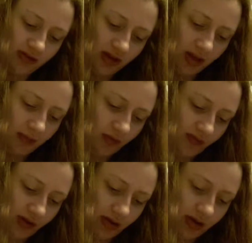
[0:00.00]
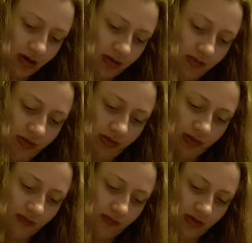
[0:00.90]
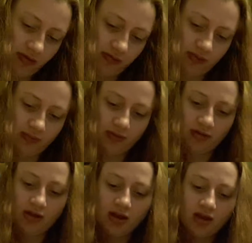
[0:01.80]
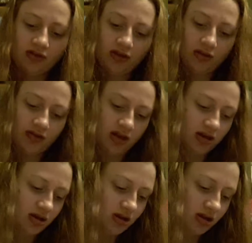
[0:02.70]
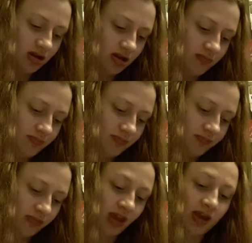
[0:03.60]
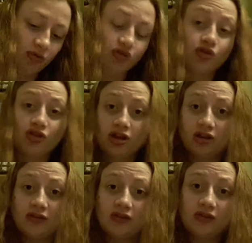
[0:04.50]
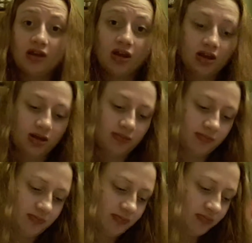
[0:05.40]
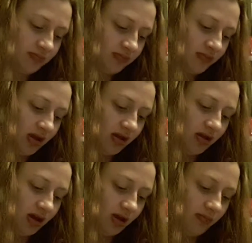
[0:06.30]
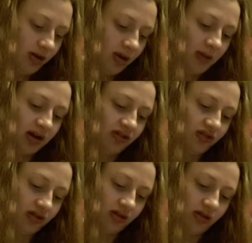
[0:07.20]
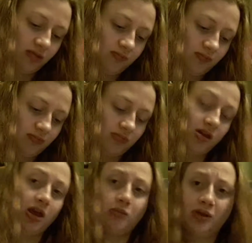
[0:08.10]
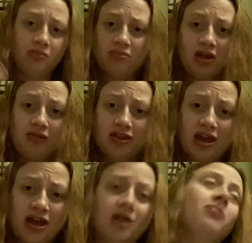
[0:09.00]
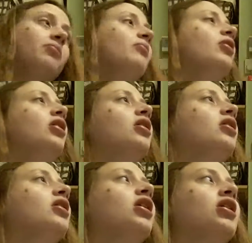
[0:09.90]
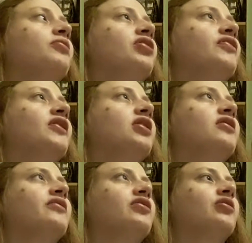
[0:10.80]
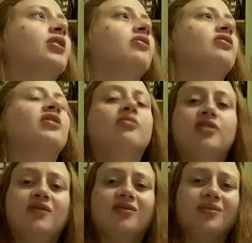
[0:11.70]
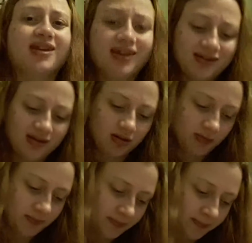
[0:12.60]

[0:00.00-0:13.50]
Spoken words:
So yeah, all fine. I'm just looking for his real paper. So then he was jaundice, but I managed to help him get rid of that. I upped his feed every 2 hours. He was never a big eater,